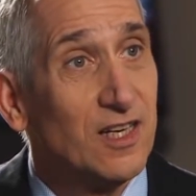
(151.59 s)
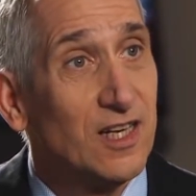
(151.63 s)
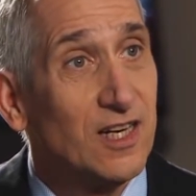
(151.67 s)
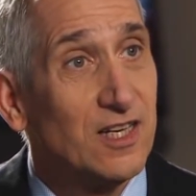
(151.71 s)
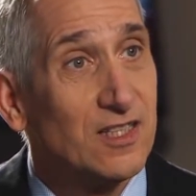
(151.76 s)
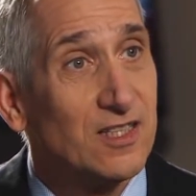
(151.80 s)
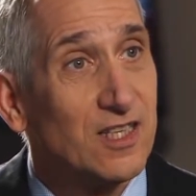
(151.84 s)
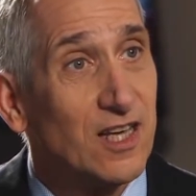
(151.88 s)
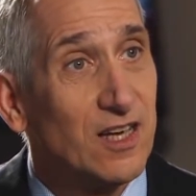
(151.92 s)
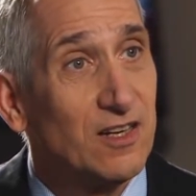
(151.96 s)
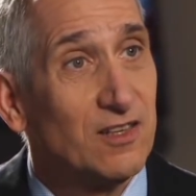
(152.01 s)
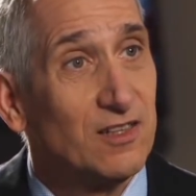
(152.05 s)
He
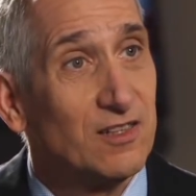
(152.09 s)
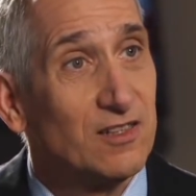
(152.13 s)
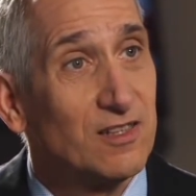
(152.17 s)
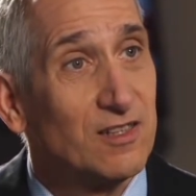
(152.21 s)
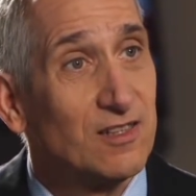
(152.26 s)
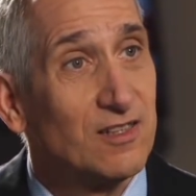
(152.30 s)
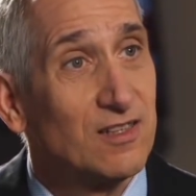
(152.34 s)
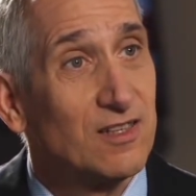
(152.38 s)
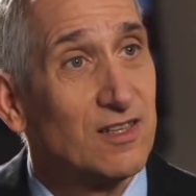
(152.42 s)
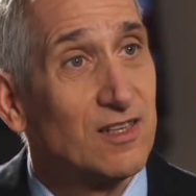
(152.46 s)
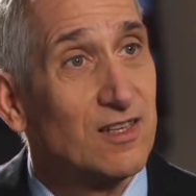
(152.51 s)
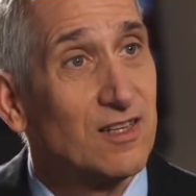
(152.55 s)
said,
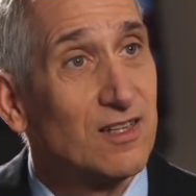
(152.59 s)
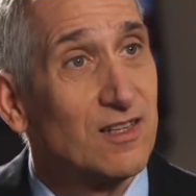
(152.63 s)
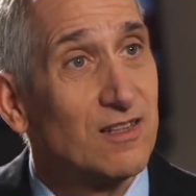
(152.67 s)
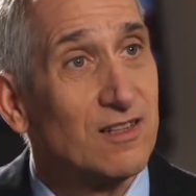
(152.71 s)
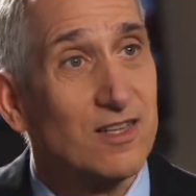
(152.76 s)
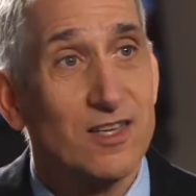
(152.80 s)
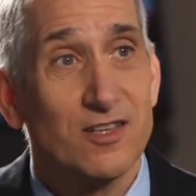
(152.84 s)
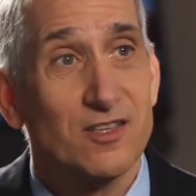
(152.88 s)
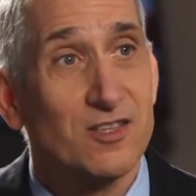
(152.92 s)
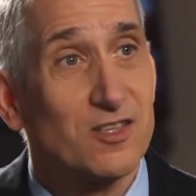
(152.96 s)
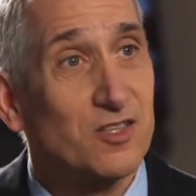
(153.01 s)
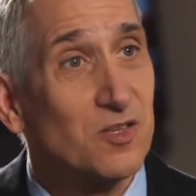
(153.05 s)

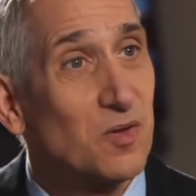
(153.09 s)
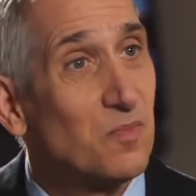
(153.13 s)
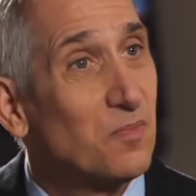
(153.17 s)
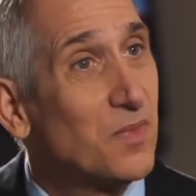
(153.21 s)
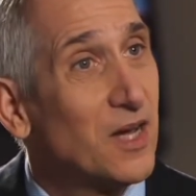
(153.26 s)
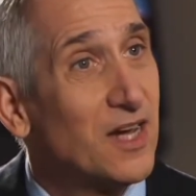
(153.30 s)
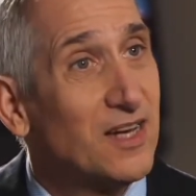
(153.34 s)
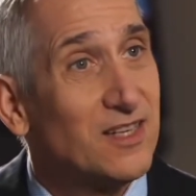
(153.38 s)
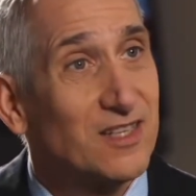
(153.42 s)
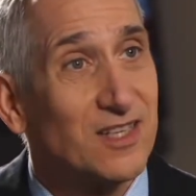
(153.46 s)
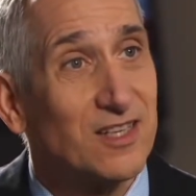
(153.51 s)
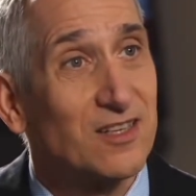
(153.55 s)
"This is
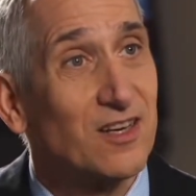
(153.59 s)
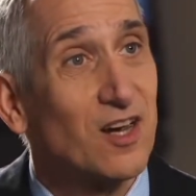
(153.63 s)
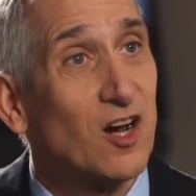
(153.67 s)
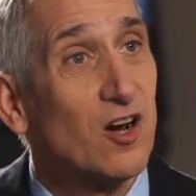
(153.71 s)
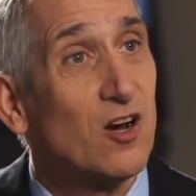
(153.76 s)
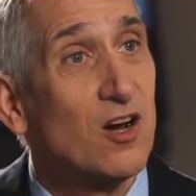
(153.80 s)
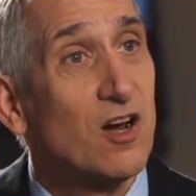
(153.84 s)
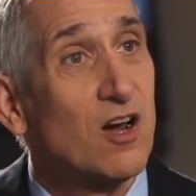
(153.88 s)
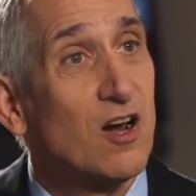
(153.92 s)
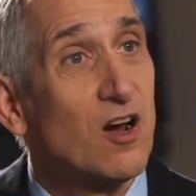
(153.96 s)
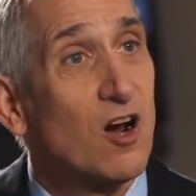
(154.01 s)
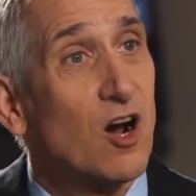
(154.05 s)
amazing.
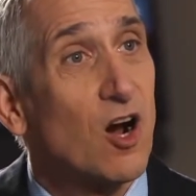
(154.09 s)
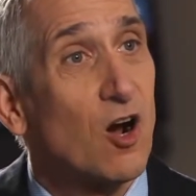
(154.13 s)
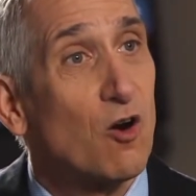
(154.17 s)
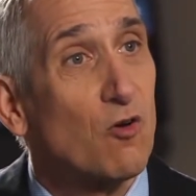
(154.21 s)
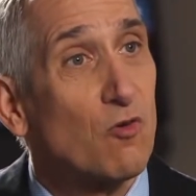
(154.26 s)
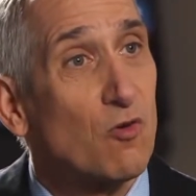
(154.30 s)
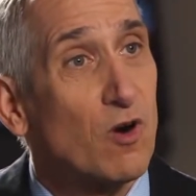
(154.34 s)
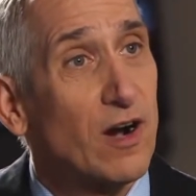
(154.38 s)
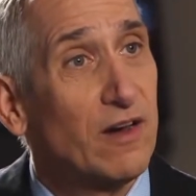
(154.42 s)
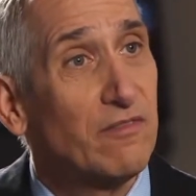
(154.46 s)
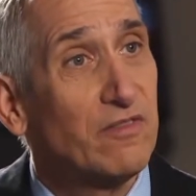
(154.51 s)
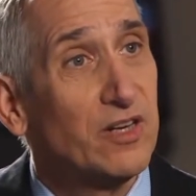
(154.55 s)
Our
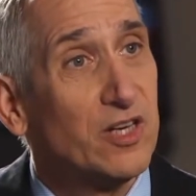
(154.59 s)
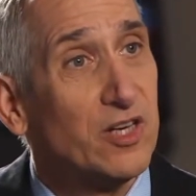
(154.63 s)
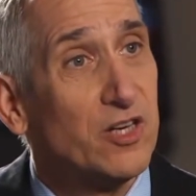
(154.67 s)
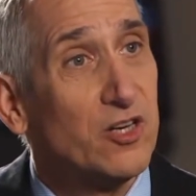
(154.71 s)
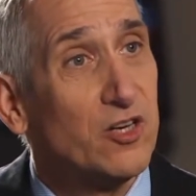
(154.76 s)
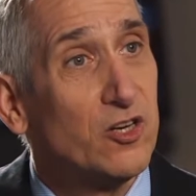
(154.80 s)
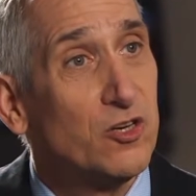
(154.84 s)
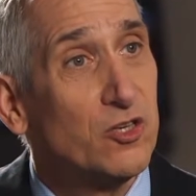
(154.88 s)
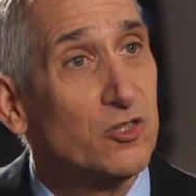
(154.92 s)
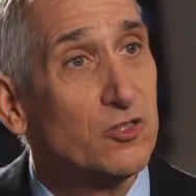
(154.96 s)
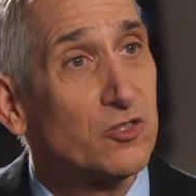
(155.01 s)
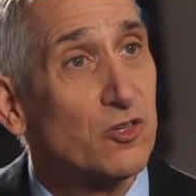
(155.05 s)

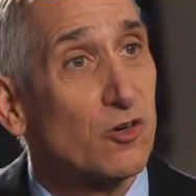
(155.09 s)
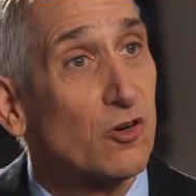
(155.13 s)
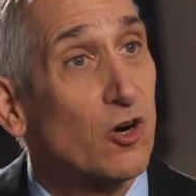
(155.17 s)
revenues